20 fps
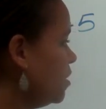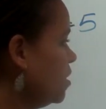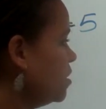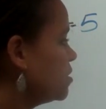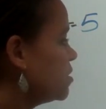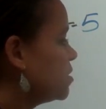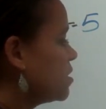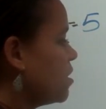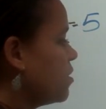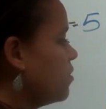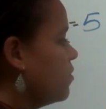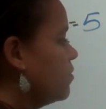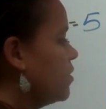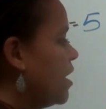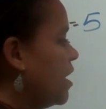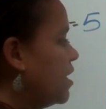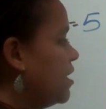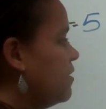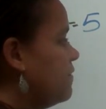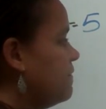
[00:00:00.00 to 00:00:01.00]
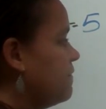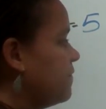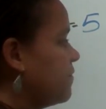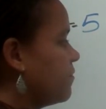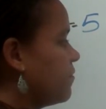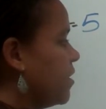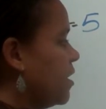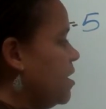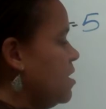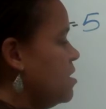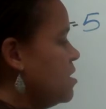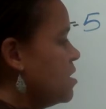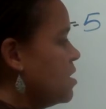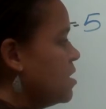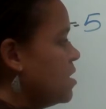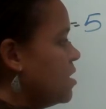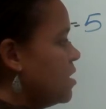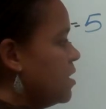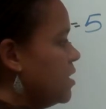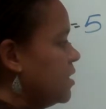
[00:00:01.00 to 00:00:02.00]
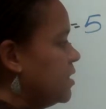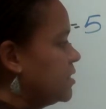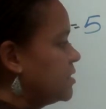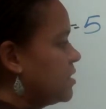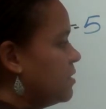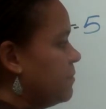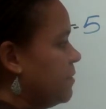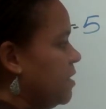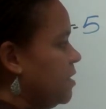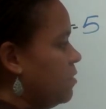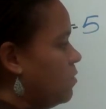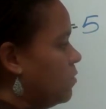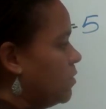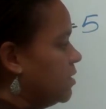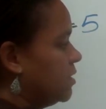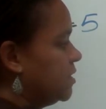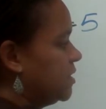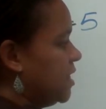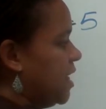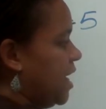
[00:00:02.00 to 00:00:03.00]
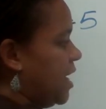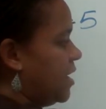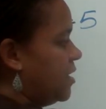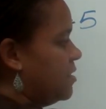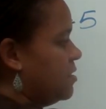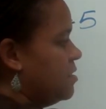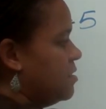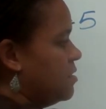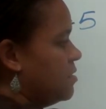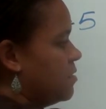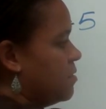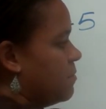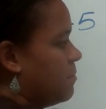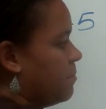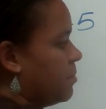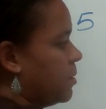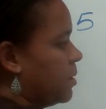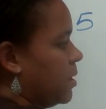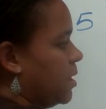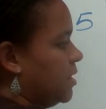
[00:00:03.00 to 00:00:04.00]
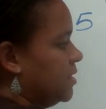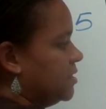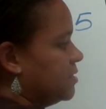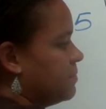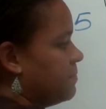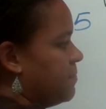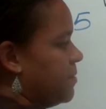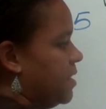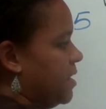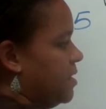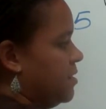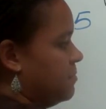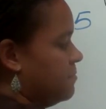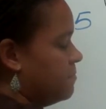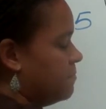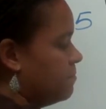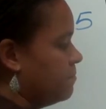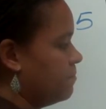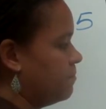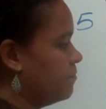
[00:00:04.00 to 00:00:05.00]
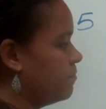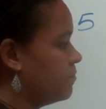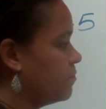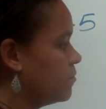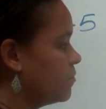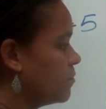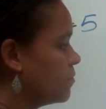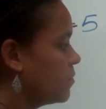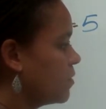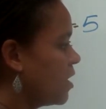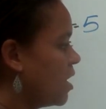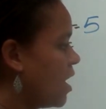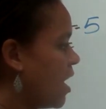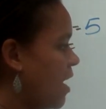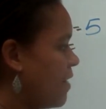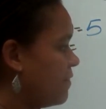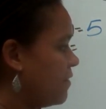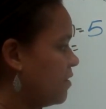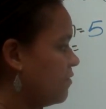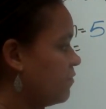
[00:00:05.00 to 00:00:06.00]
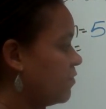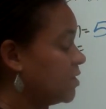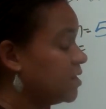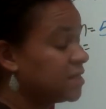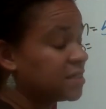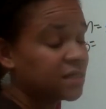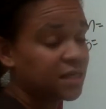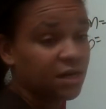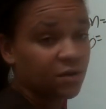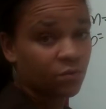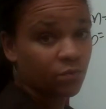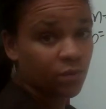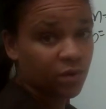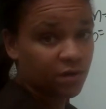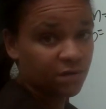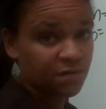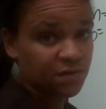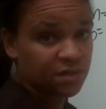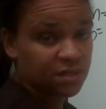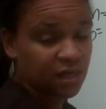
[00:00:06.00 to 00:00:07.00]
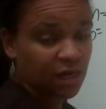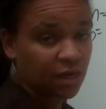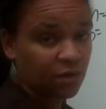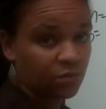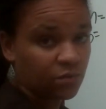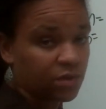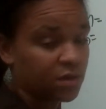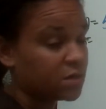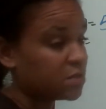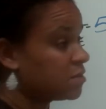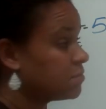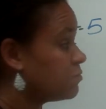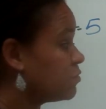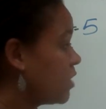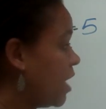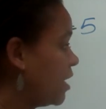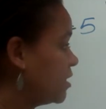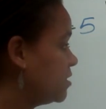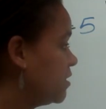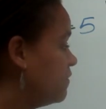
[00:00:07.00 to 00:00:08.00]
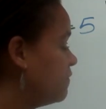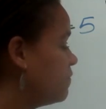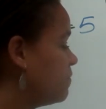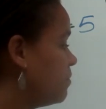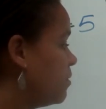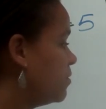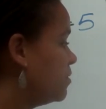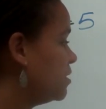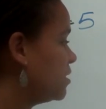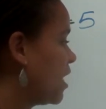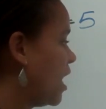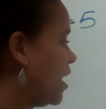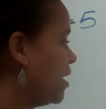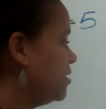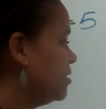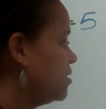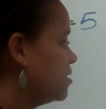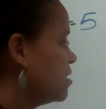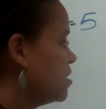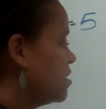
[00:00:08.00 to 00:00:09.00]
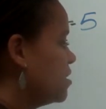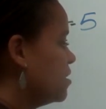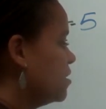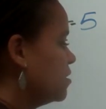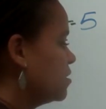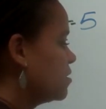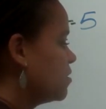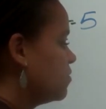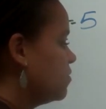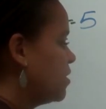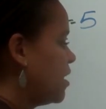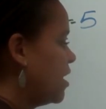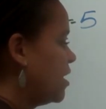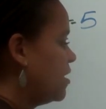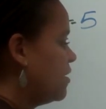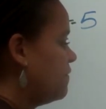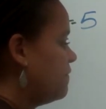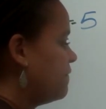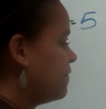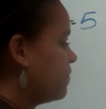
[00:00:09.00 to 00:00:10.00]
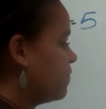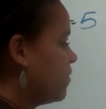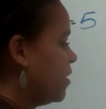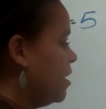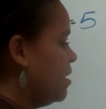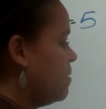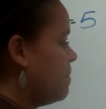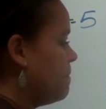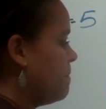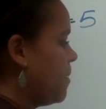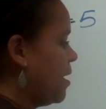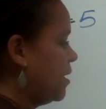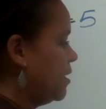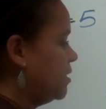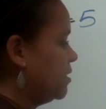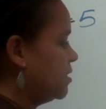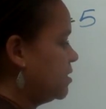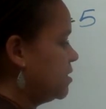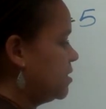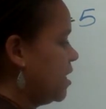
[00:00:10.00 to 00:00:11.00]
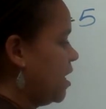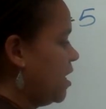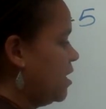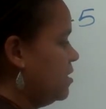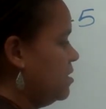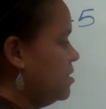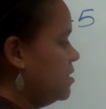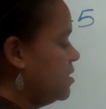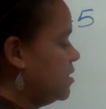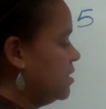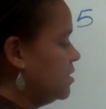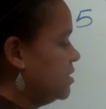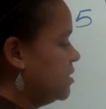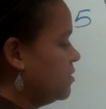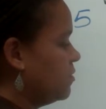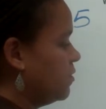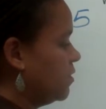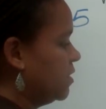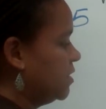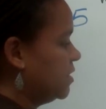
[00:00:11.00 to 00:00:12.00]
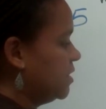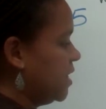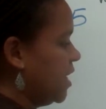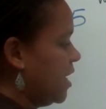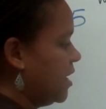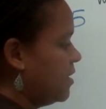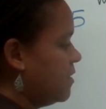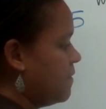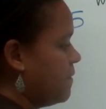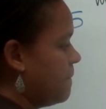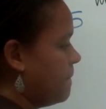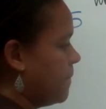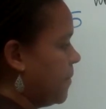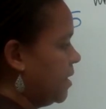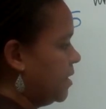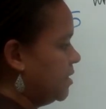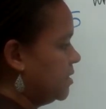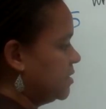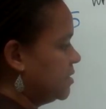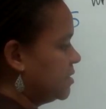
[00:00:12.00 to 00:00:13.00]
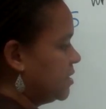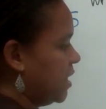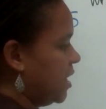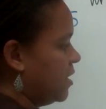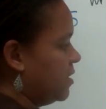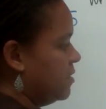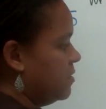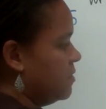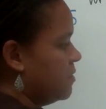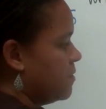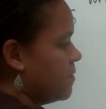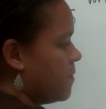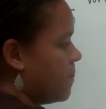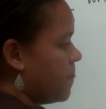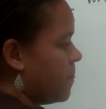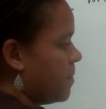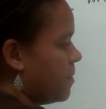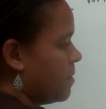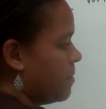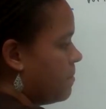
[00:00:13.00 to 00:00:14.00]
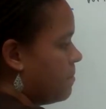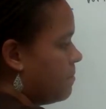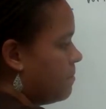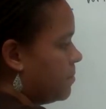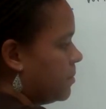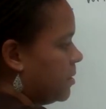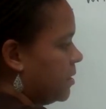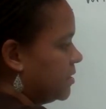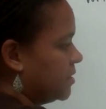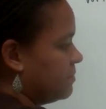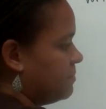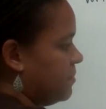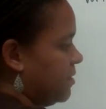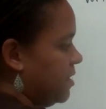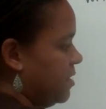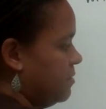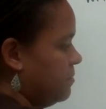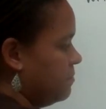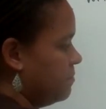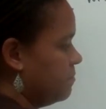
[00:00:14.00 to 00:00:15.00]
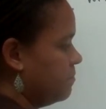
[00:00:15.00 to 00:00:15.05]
So negative 3 is going to be equal to 10 plus b. And then if we need to get rid of the 10, we can just subtract 10 from both sides. So negative 3 minus 10 is equal to 10 minus 10 plus b.